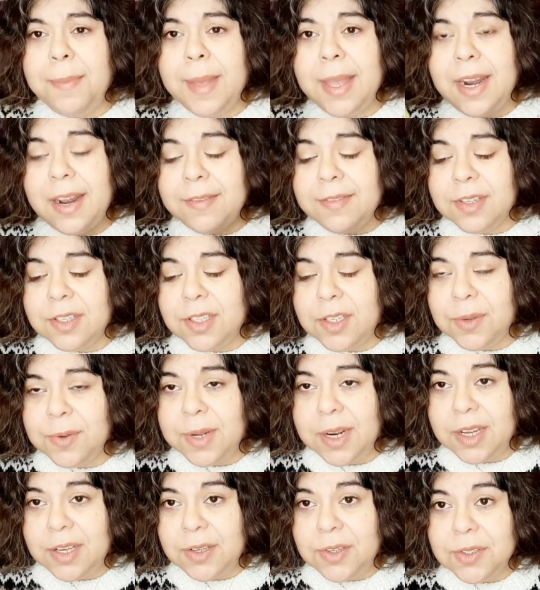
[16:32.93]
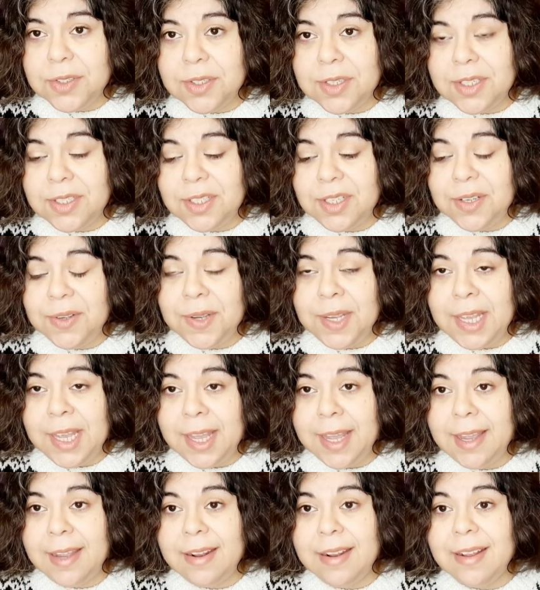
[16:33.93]
I might have to do what I usually do
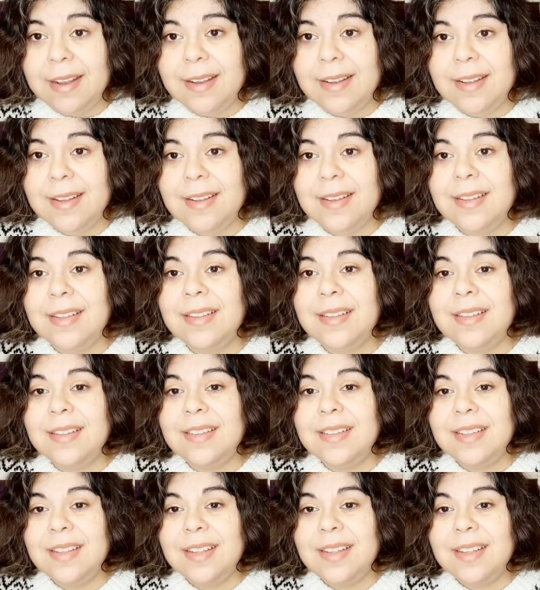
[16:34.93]
and get a